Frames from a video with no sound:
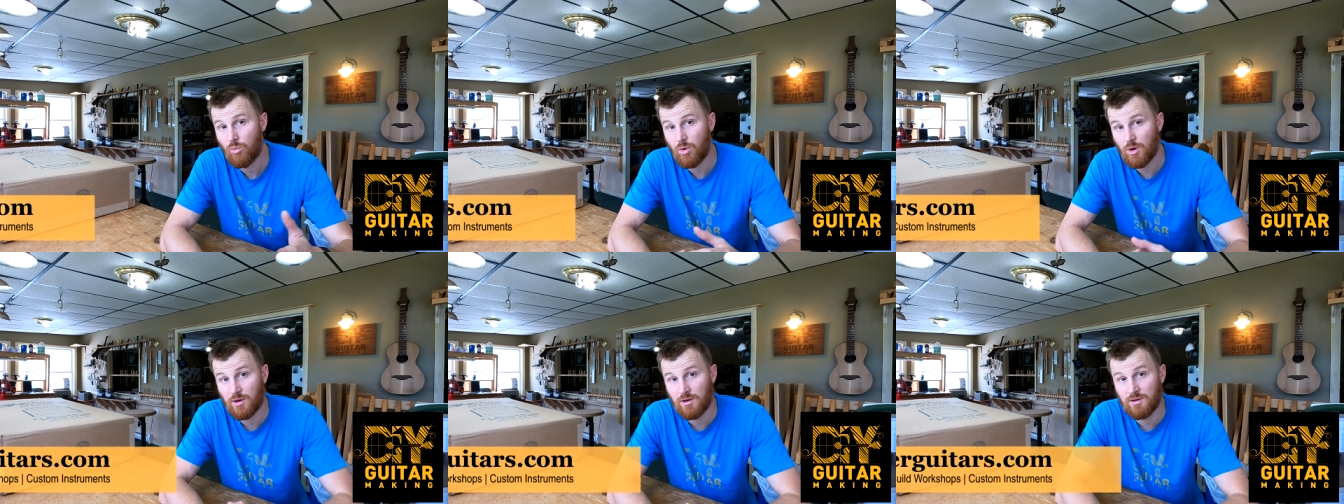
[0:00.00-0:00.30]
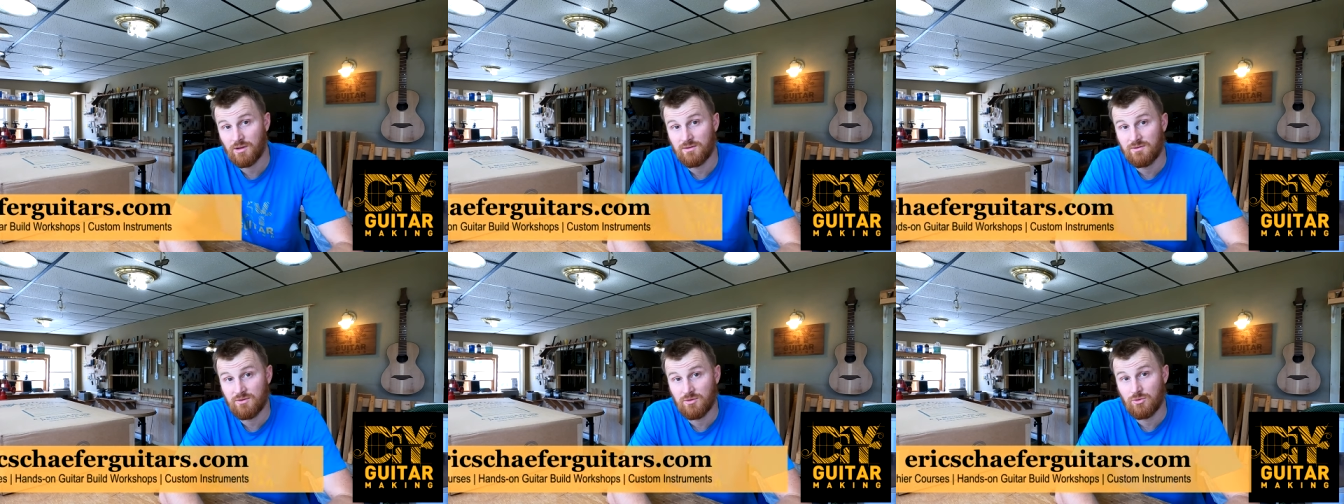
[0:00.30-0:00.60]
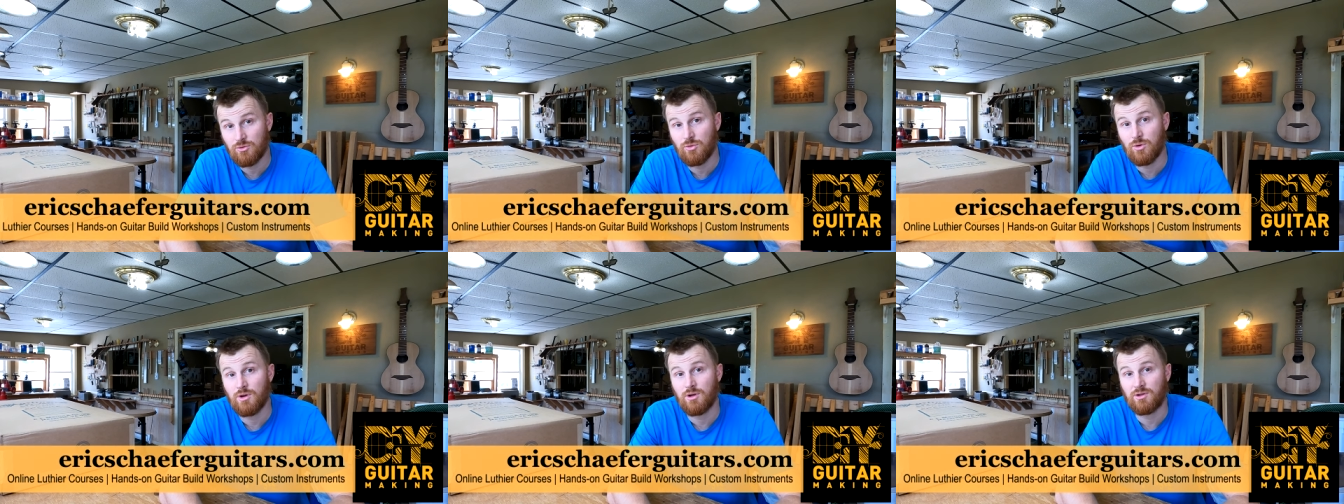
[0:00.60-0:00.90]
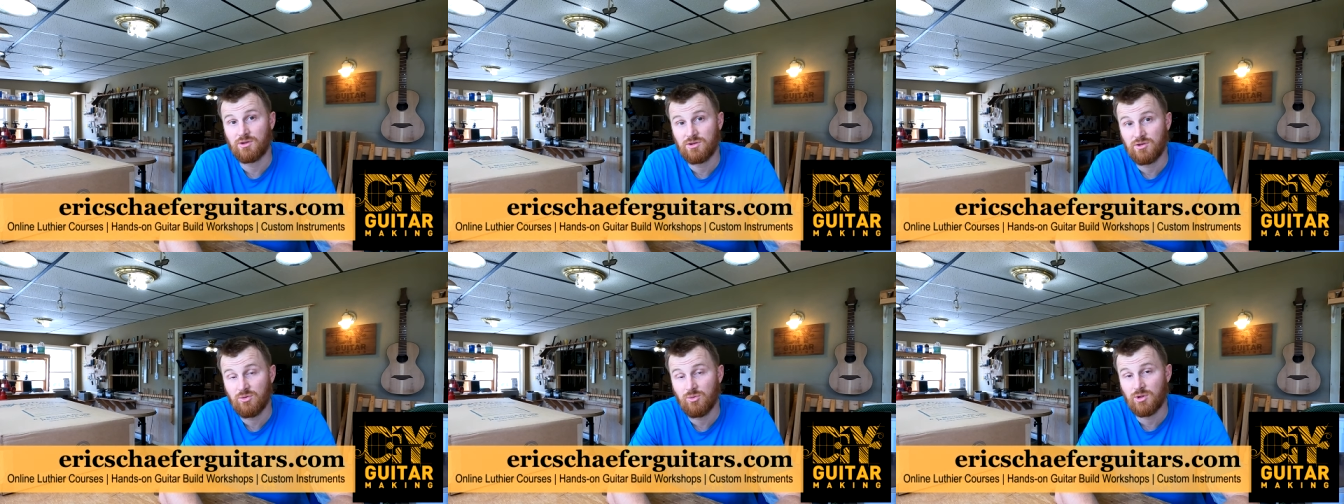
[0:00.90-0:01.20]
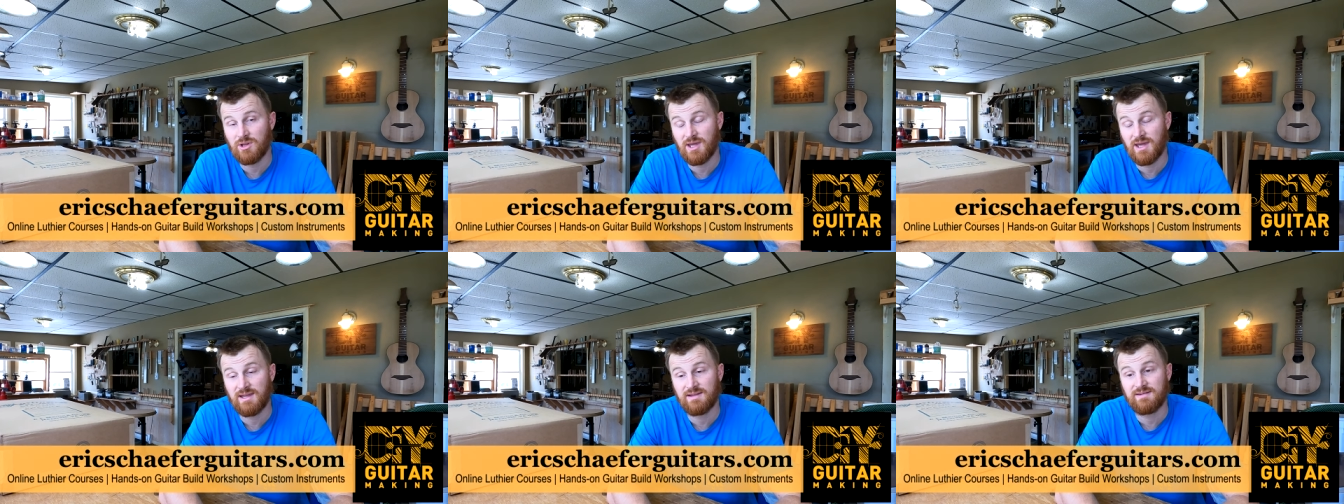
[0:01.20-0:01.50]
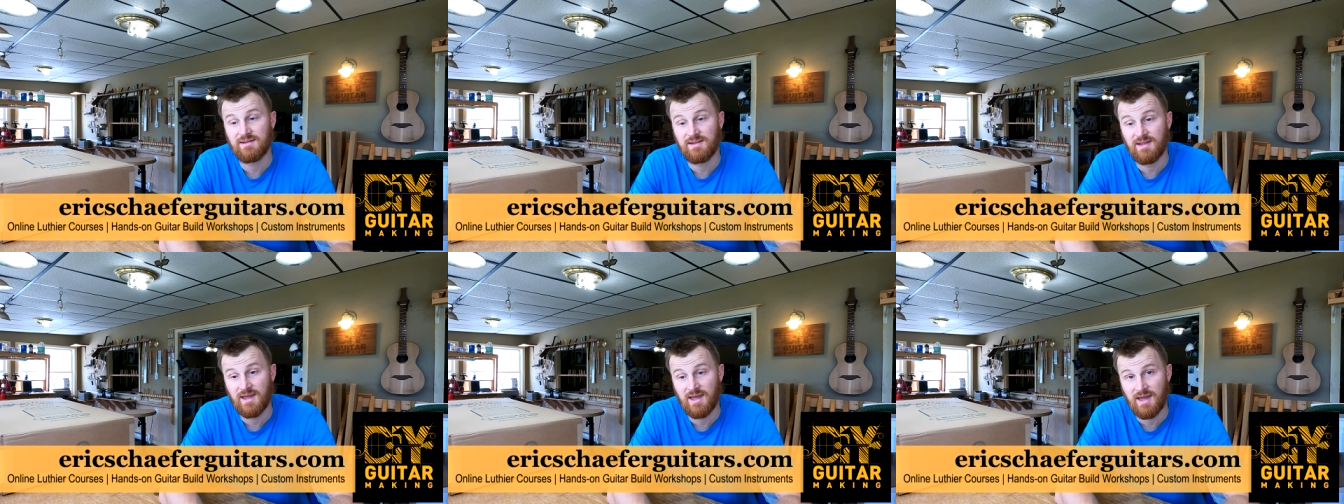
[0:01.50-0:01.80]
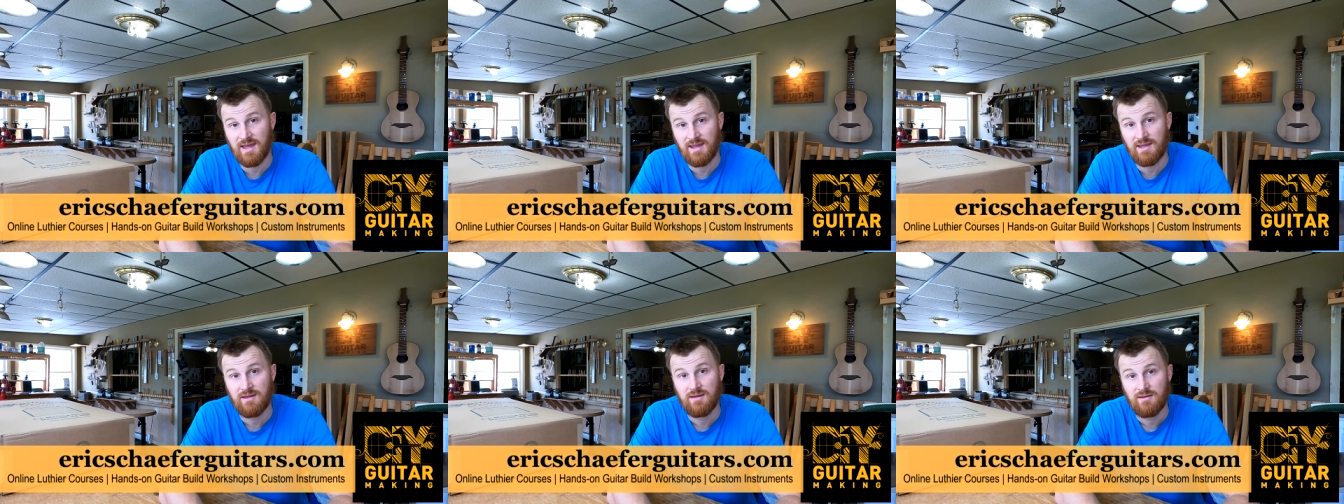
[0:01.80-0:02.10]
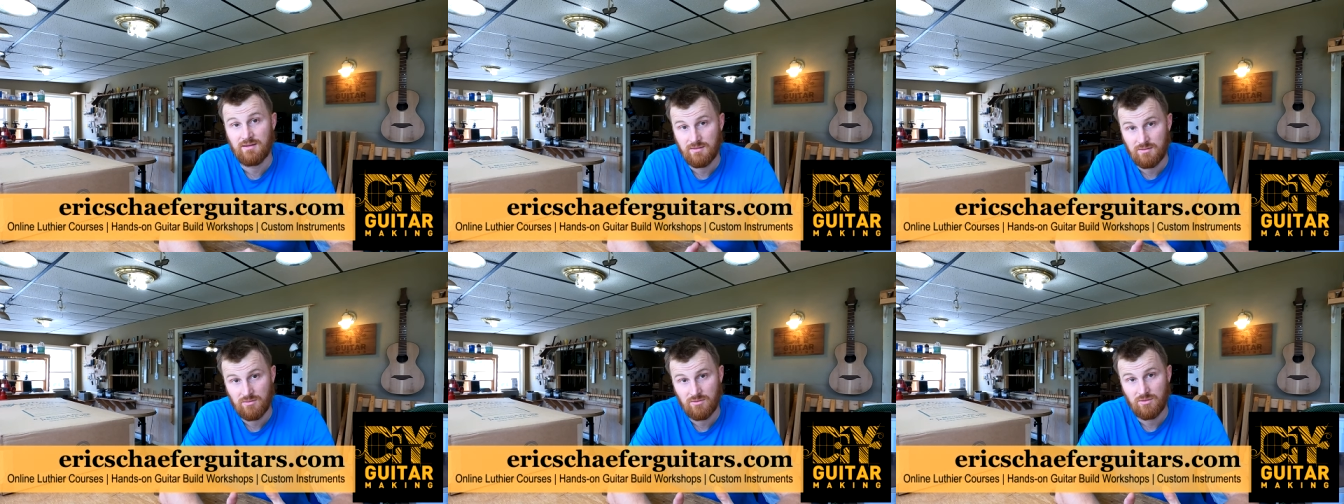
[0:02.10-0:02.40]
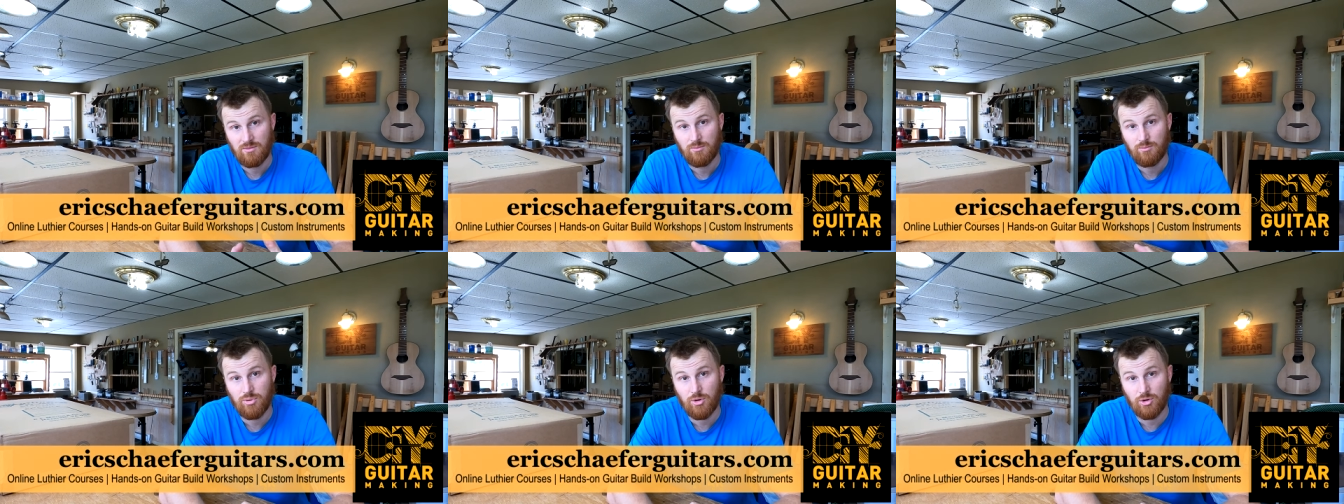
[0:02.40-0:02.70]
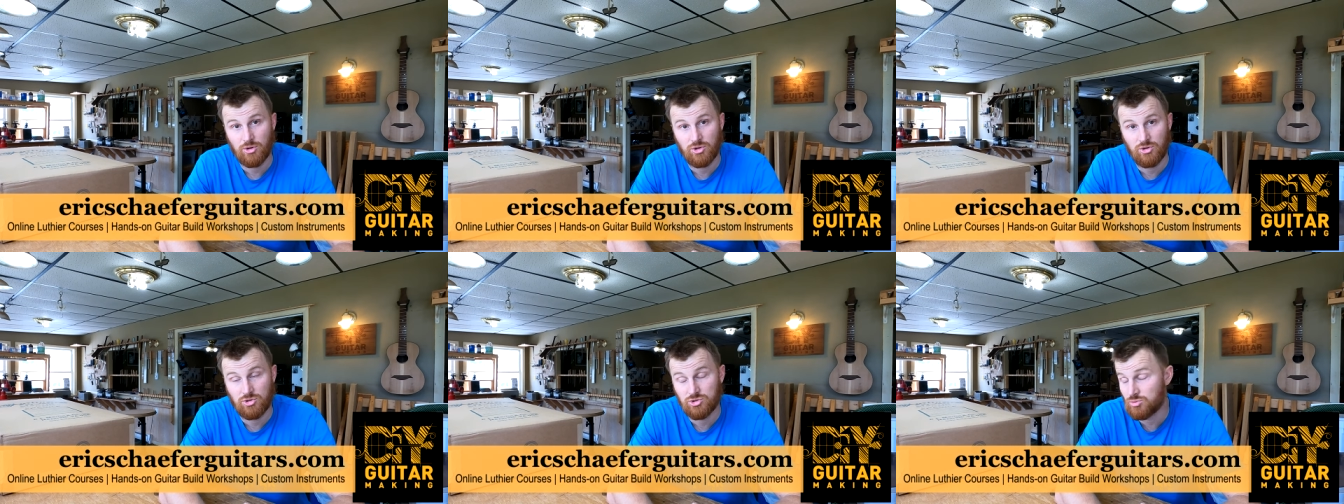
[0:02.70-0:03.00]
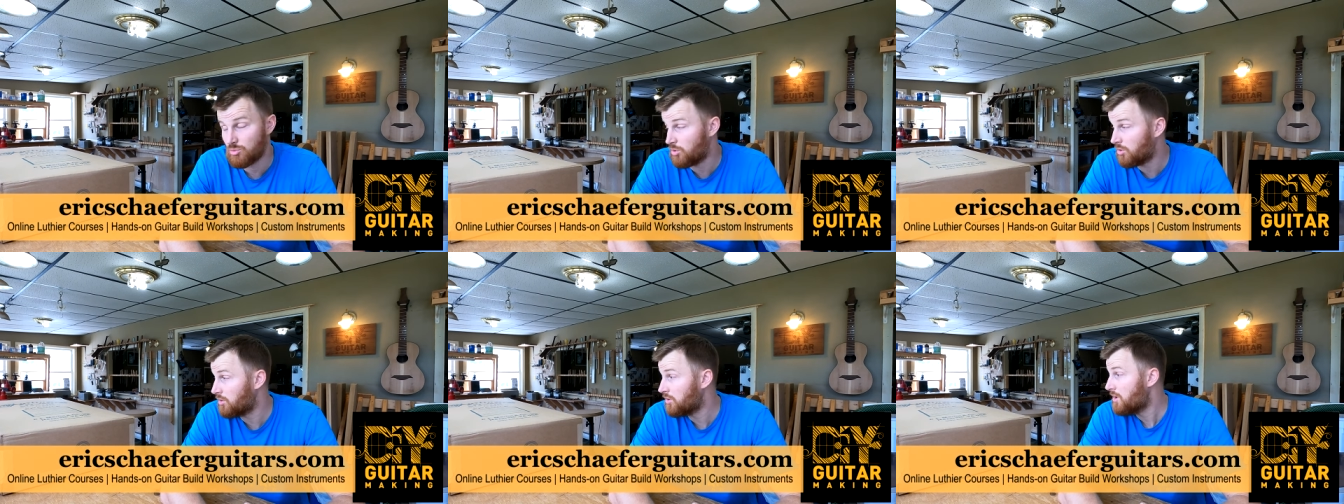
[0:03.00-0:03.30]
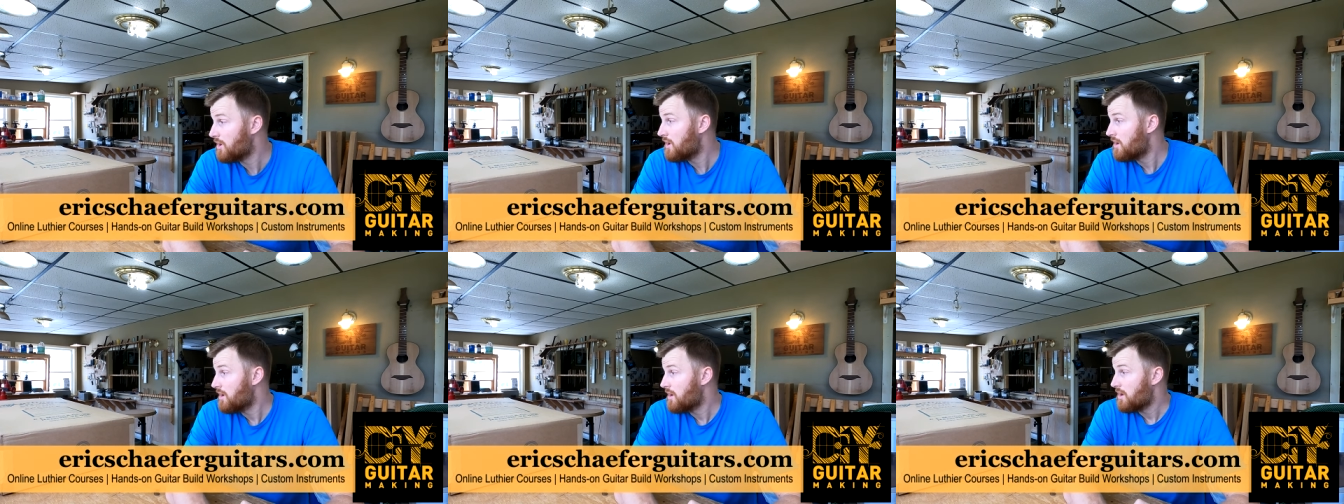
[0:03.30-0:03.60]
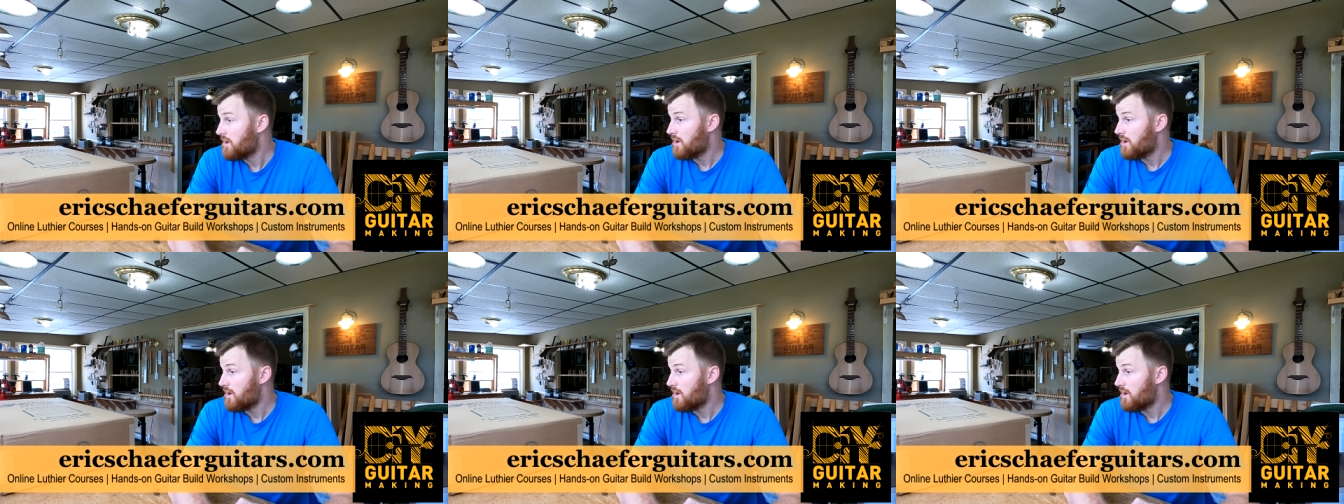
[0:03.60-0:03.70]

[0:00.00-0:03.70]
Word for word: We're gonna do Q and A today, per usual.